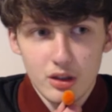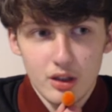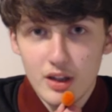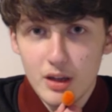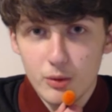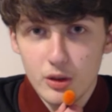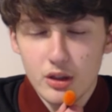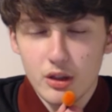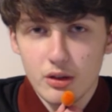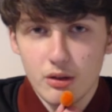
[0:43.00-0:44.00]
team
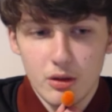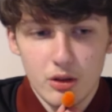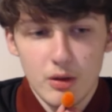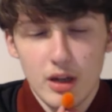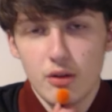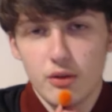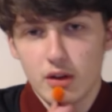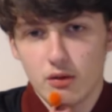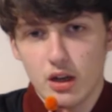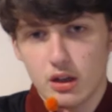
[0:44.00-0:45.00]
they were doing everything
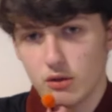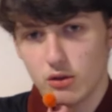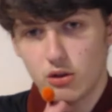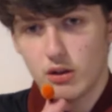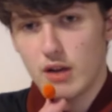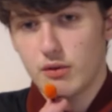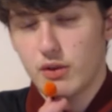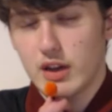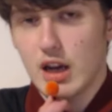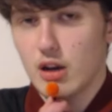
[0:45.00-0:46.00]
right. They were doing
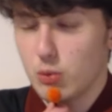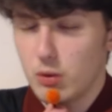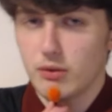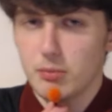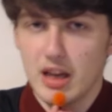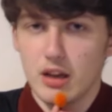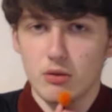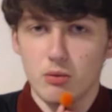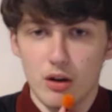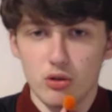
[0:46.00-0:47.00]
everything how we've been
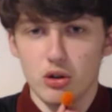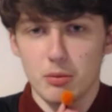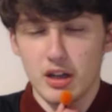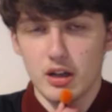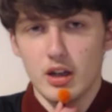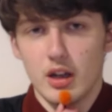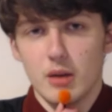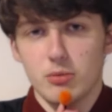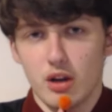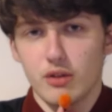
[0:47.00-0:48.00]
welcoming
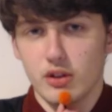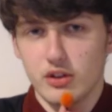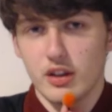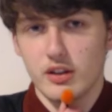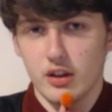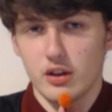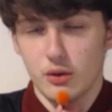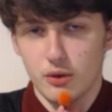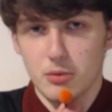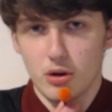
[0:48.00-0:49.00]
Bradford City to the
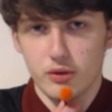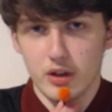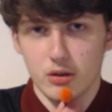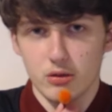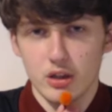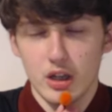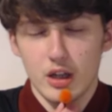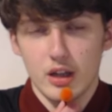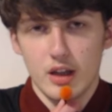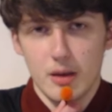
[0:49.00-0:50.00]
football field.
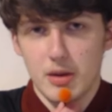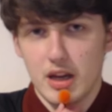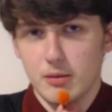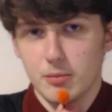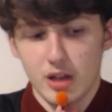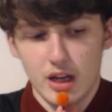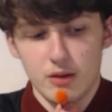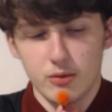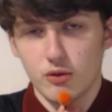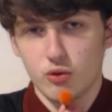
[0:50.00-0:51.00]
They've been playing
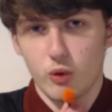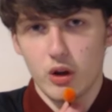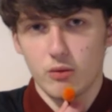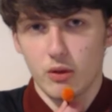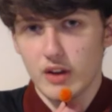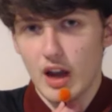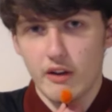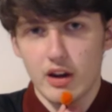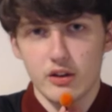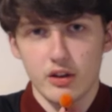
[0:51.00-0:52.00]
with grit, with
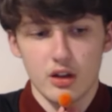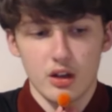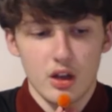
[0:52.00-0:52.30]
character,